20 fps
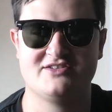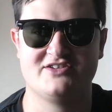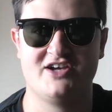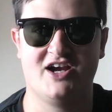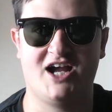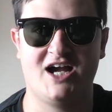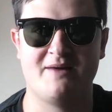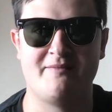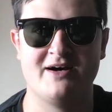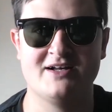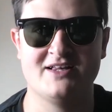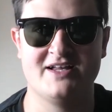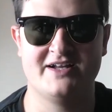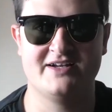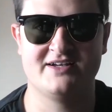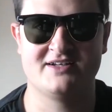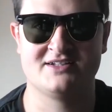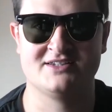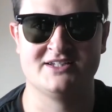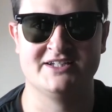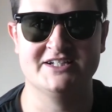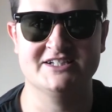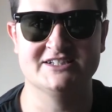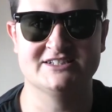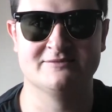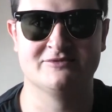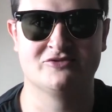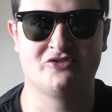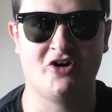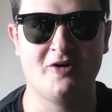Check out my latest LinkedIn
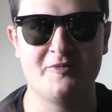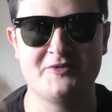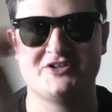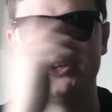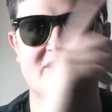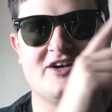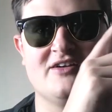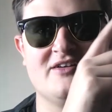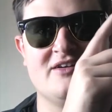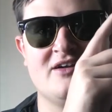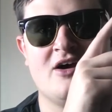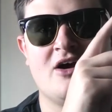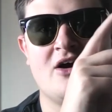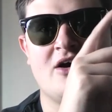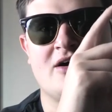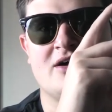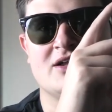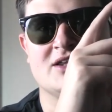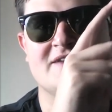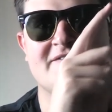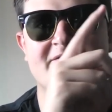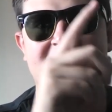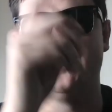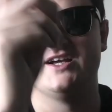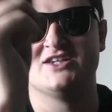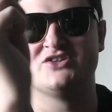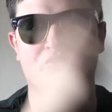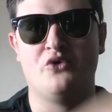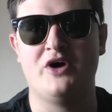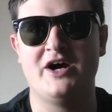subscription,
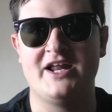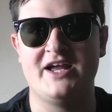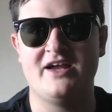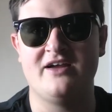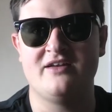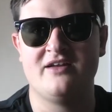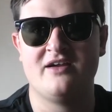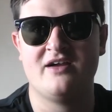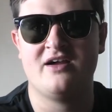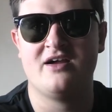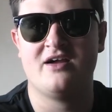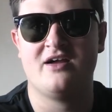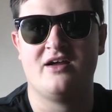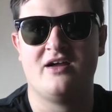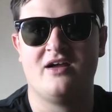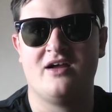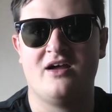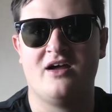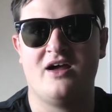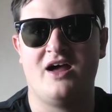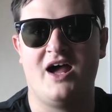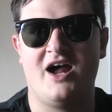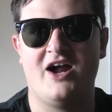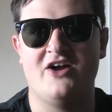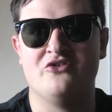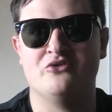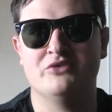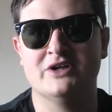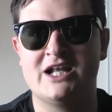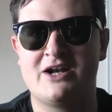LuQOTW Reddit,
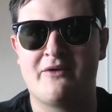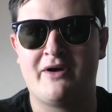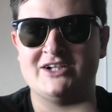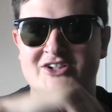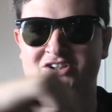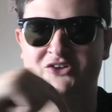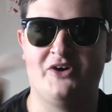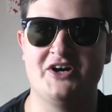and really crazy